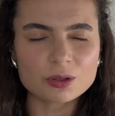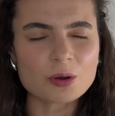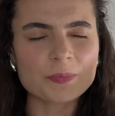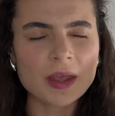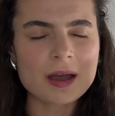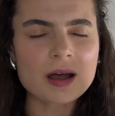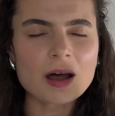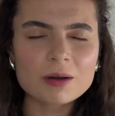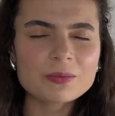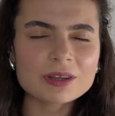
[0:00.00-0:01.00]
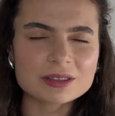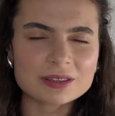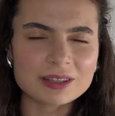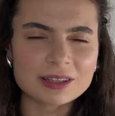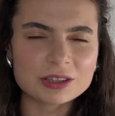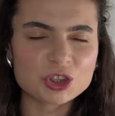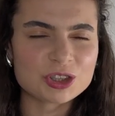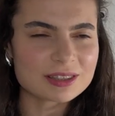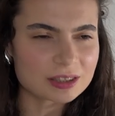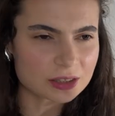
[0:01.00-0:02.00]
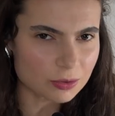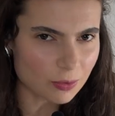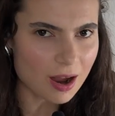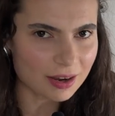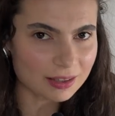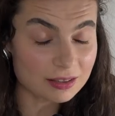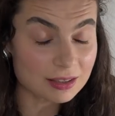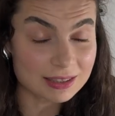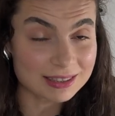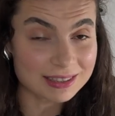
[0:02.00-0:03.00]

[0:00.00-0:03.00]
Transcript: So obviously, just grind is